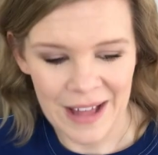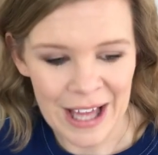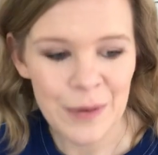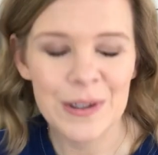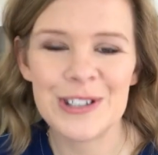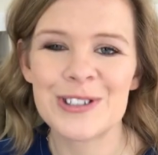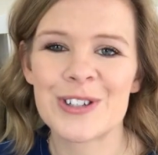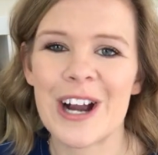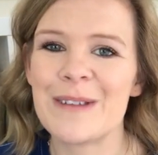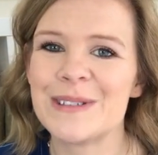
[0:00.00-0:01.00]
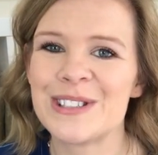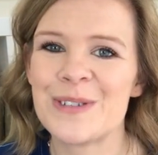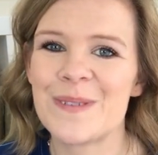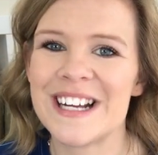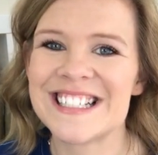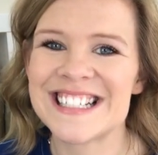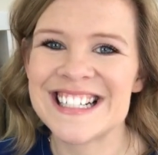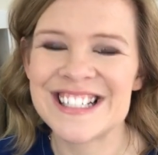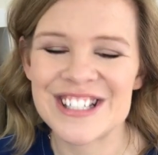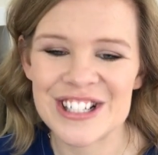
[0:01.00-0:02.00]
I don't want to describe it too much.
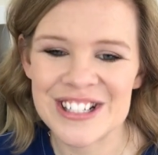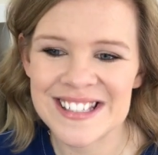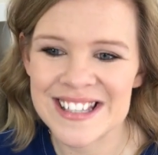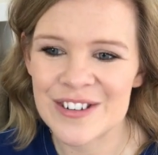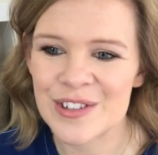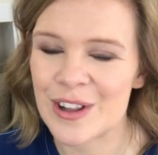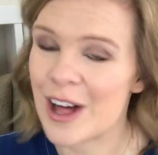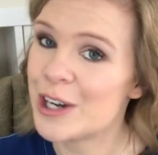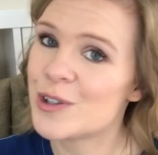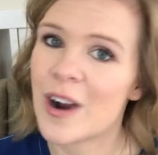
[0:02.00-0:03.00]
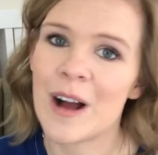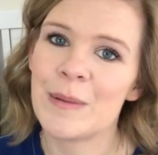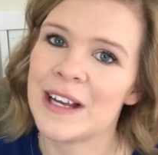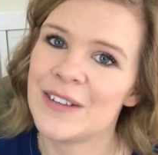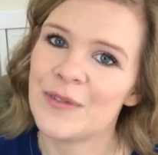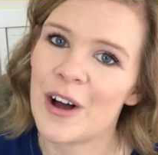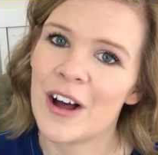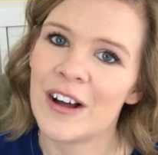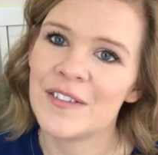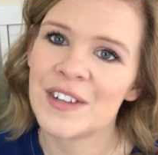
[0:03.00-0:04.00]
It's just there's a lot of drama
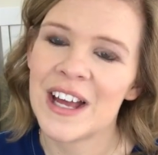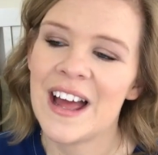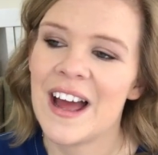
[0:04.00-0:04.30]
involved,